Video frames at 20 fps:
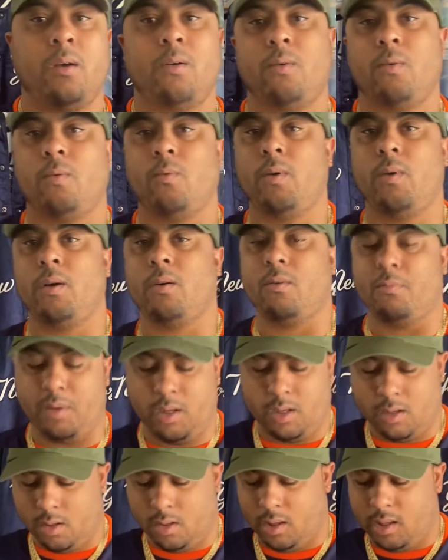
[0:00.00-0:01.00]
we're gonna be
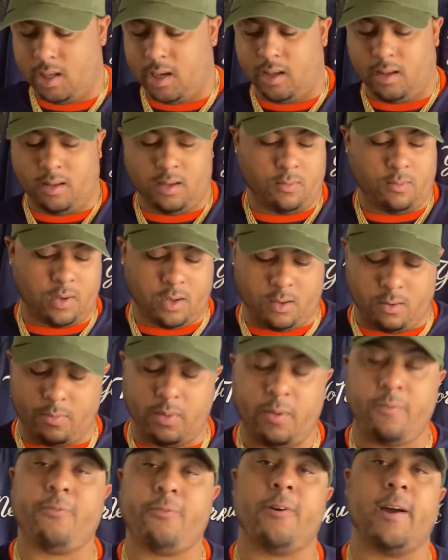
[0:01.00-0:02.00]
lit and we're gonna be
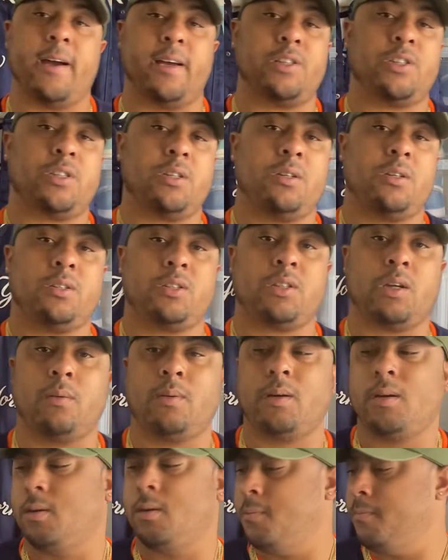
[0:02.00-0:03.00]
fresh.
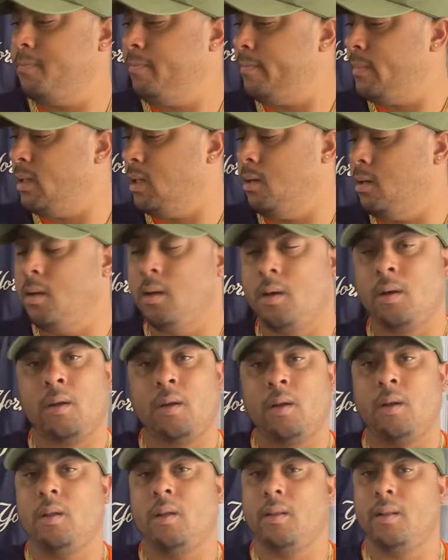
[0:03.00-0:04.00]
So
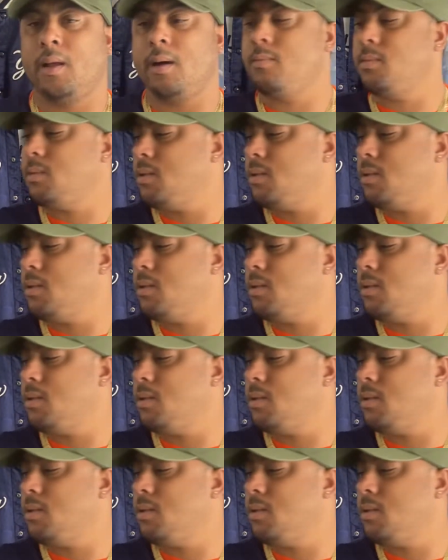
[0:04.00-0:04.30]
that was